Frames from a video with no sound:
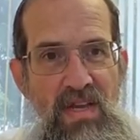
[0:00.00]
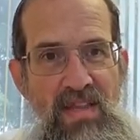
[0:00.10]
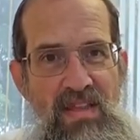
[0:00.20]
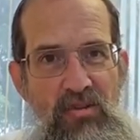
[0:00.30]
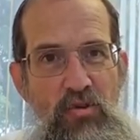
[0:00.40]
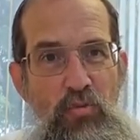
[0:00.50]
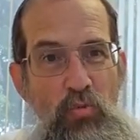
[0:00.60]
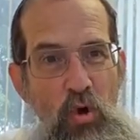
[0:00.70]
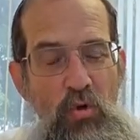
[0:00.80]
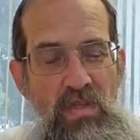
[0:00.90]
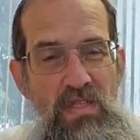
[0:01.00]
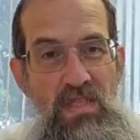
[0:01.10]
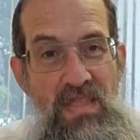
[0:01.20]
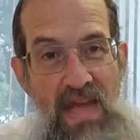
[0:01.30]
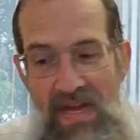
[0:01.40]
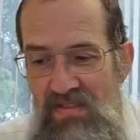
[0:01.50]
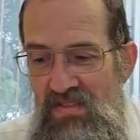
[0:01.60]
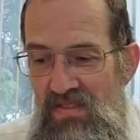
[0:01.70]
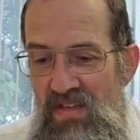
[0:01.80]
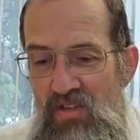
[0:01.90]
that your role is
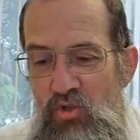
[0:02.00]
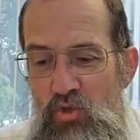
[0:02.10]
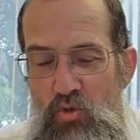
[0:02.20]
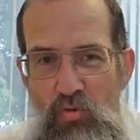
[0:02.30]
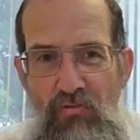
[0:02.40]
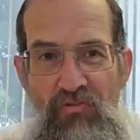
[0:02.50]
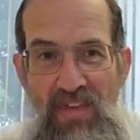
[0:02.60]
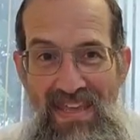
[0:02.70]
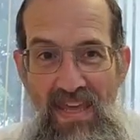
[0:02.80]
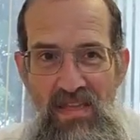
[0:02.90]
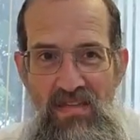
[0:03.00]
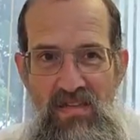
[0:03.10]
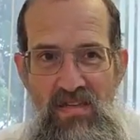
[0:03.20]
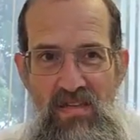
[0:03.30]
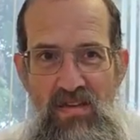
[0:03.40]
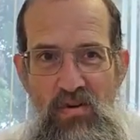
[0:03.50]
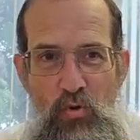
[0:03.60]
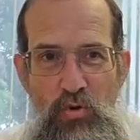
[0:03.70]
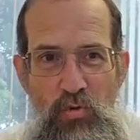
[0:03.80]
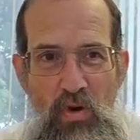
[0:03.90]
not to forget
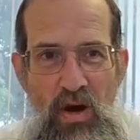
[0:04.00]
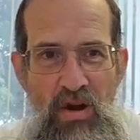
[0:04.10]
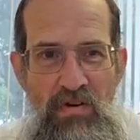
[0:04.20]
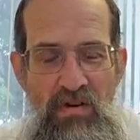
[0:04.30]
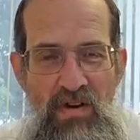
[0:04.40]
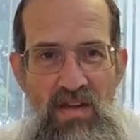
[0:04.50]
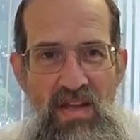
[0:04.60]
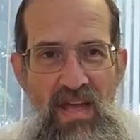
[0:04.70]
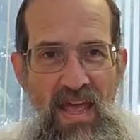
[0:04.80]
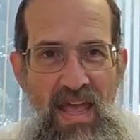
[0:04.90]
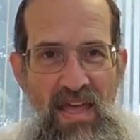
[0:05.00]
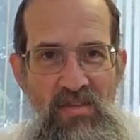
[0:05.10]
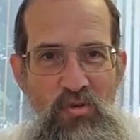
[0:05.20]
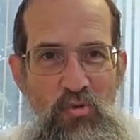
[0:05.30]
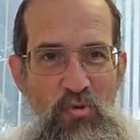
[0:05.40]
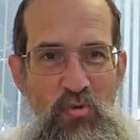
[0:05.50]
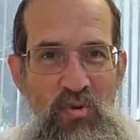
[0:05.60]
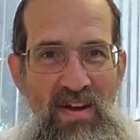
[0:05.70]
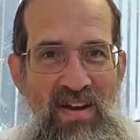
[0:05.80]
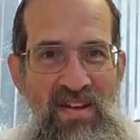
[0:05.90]
who you are and to
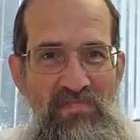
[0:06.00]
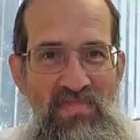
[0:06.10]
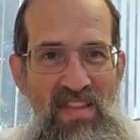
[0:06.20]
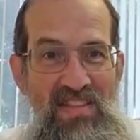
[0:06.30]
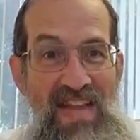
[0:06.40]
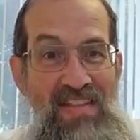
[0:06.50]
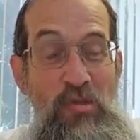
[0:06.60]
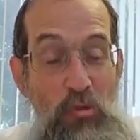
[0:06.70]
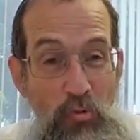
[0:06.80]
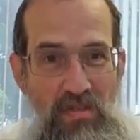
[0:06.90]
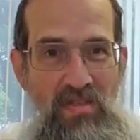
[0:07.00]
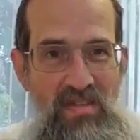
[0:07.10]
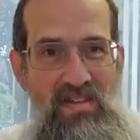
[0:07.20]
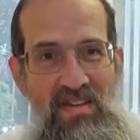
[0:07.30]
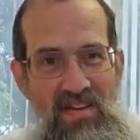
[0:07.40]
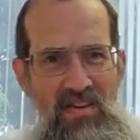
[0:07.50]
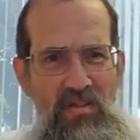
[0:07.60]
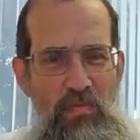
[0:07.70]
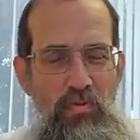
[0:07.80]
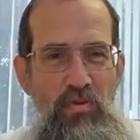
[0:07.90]
dilute
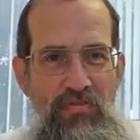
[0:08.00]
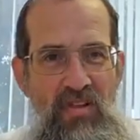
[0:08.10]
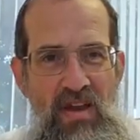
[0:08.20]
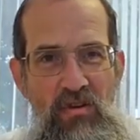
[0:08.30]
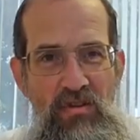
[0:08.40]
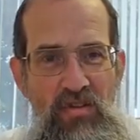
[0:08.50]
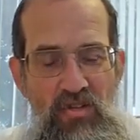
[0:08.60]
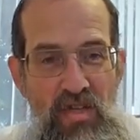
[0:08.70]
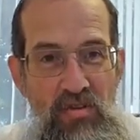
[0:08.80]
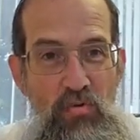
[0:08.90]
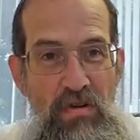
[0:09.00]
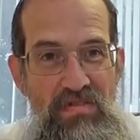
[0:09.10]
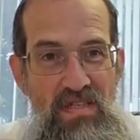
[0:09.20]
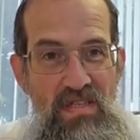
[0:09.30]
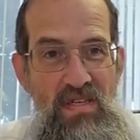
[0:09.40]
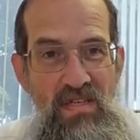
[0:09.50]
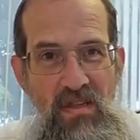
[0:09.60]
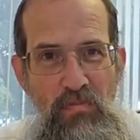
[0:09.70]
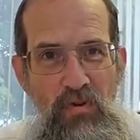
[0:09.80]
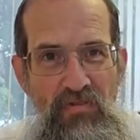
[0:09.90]
the beautiful heritage that you have seen and
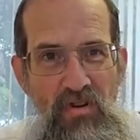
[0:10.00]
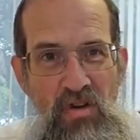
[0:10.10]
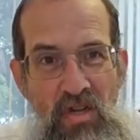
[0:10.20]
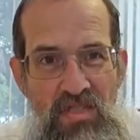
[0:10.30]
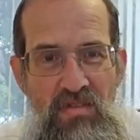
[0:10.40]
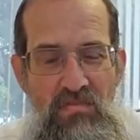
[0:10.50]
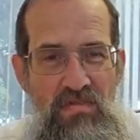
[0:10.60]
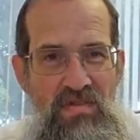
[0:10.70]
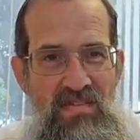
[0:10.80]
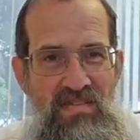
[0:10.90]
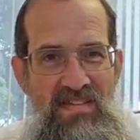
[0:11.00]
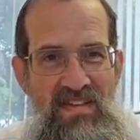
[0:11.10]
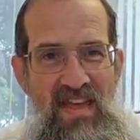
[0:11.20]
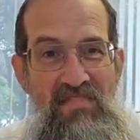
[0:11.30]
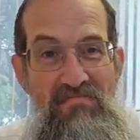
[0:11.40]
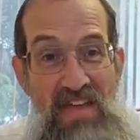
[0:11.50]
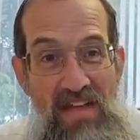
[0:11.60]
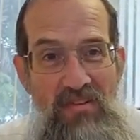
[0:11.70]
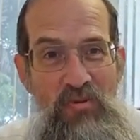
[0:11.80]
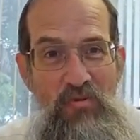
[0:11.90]
the beautiful customs and
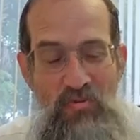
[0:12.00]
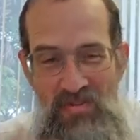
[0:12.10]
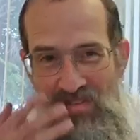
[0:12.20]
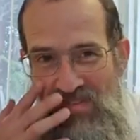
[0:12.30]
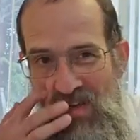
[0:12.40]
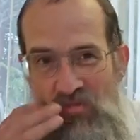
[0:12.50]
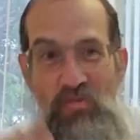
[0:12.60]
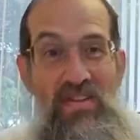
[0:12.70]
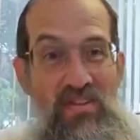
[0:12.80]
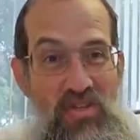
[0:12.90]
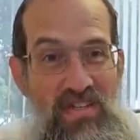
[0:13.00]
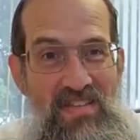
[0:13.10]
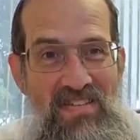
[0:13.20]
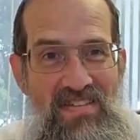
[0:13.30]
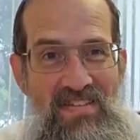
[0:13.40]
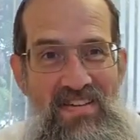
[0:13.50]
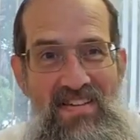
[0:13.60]
values and traditions